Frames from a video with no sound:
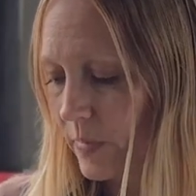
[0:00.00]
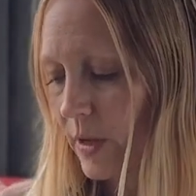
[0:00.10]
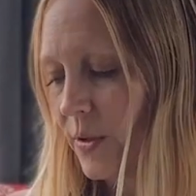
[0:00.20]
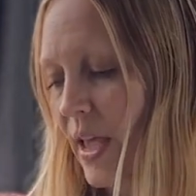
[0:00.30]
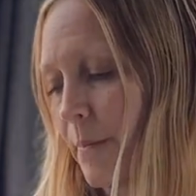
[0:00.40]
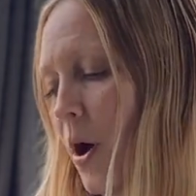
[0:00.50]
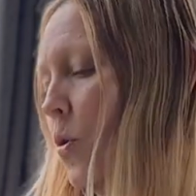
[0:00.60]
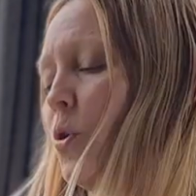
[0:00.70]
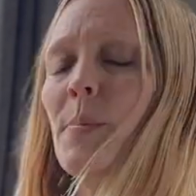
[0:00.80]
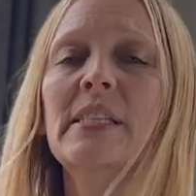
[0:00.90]
Okay,
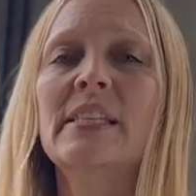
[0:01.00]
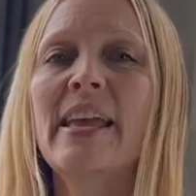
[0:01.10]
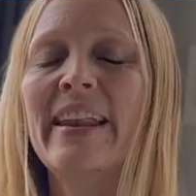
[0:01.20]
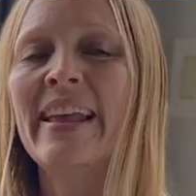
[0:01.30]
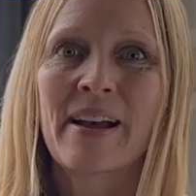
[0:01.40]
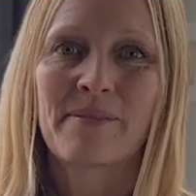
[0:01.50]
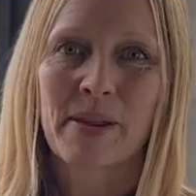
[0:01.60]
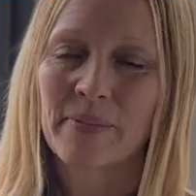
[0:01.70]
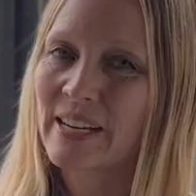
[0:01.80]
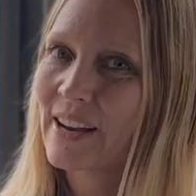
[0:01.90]
Paul Robeson.
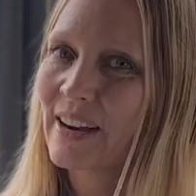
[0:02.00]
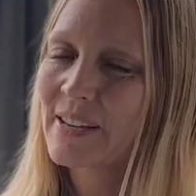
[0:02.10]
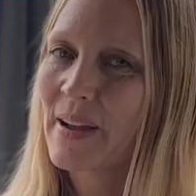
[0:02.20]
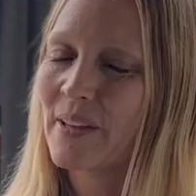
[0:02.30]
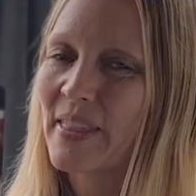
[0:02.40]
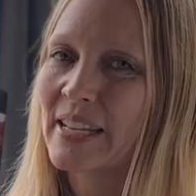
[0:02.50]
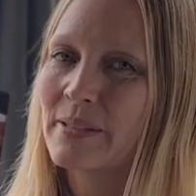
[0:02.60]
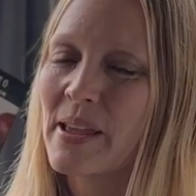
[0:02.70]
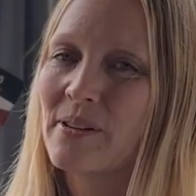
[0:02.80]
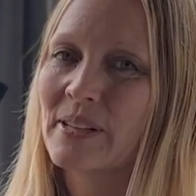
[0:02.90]
Remember I talked about that
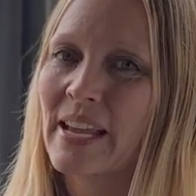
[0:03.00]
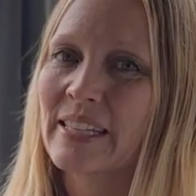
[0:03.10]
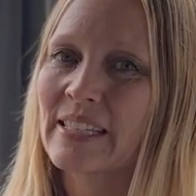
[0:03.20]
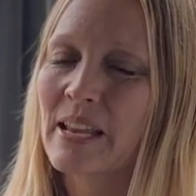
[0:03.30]
tomato testing